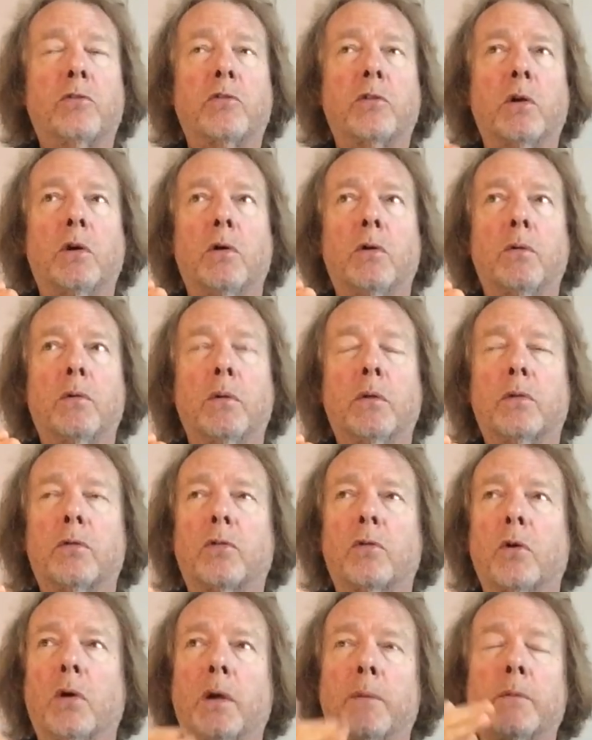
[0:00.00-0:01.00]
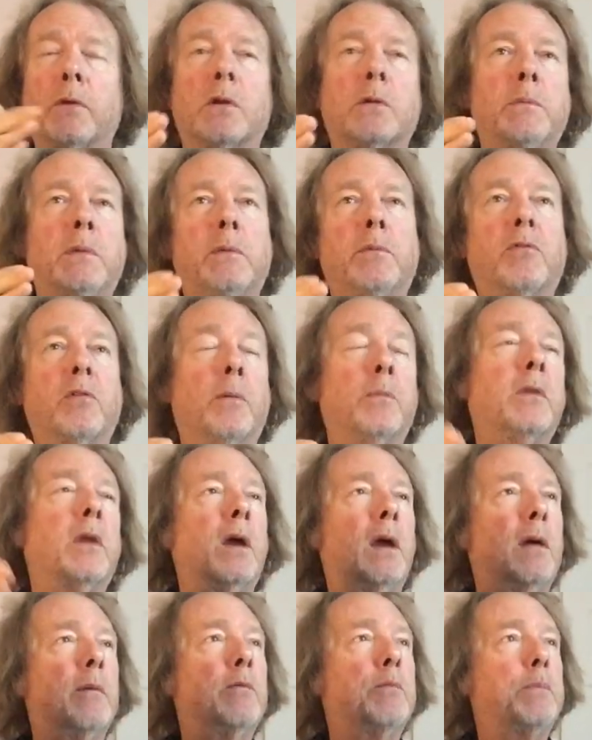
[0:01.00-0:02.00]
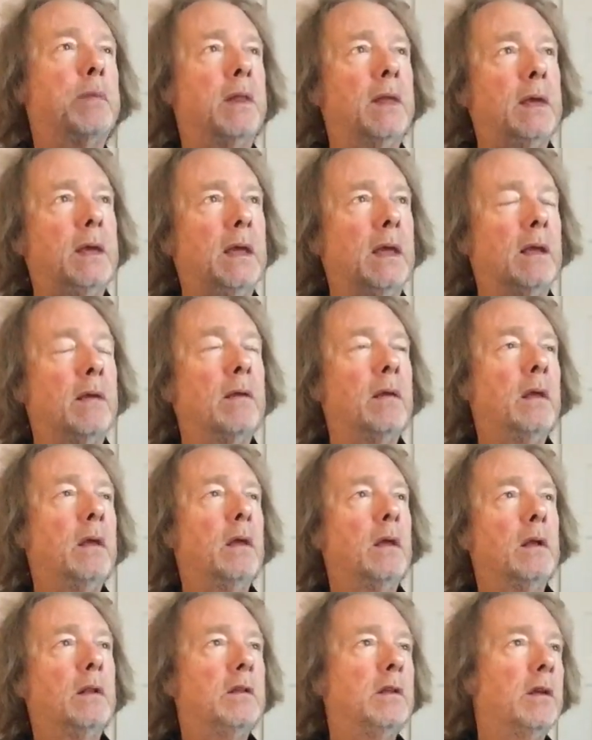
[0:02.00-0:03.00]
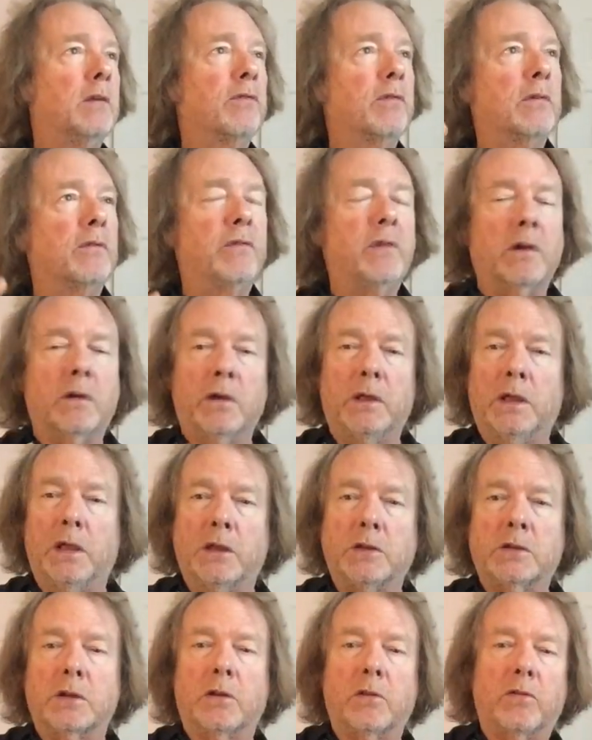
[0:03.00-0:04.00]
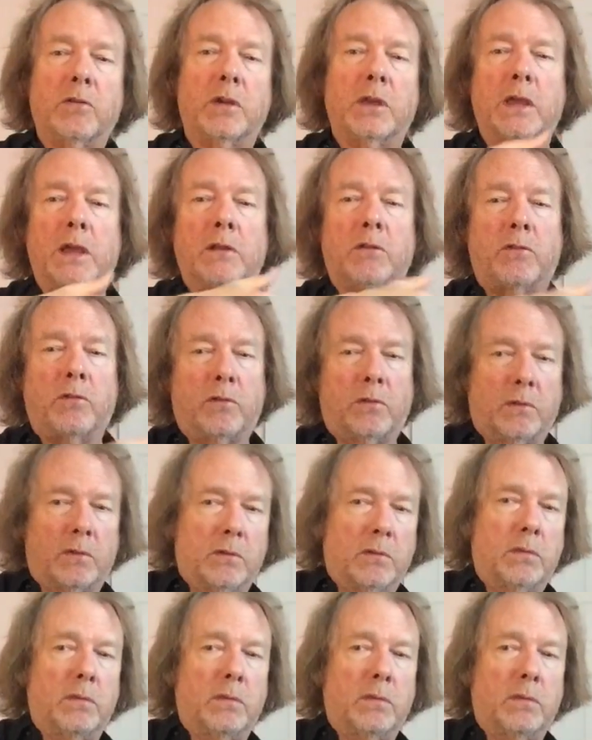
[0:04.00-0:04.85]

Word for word: so, so I'm going to be sometimes playing different variations against